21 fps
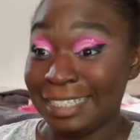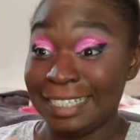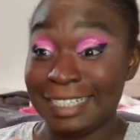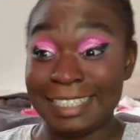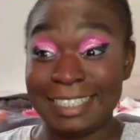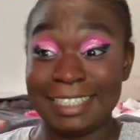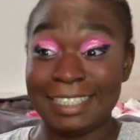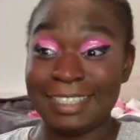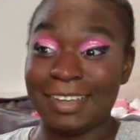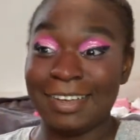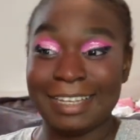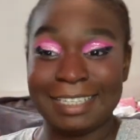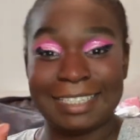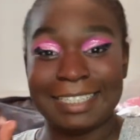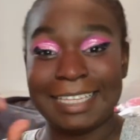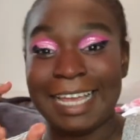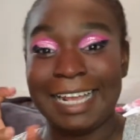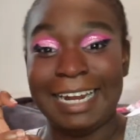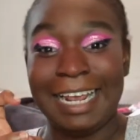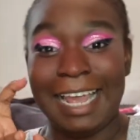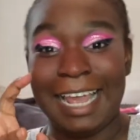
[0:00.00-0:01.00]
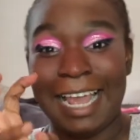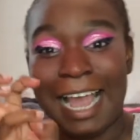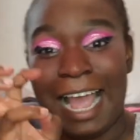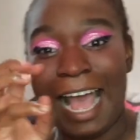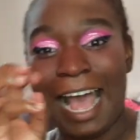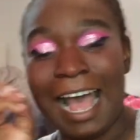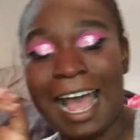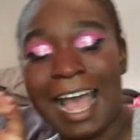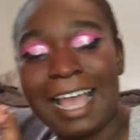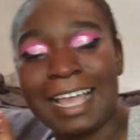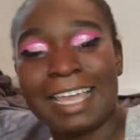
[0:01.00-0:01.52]
and it's so exciting.
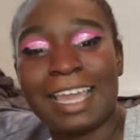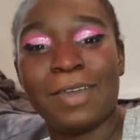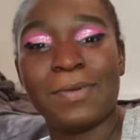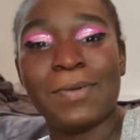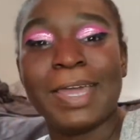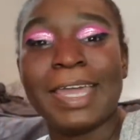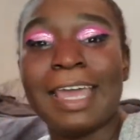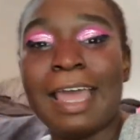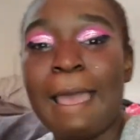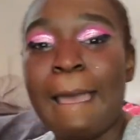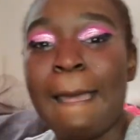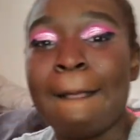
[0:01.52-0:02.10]
I can't wait.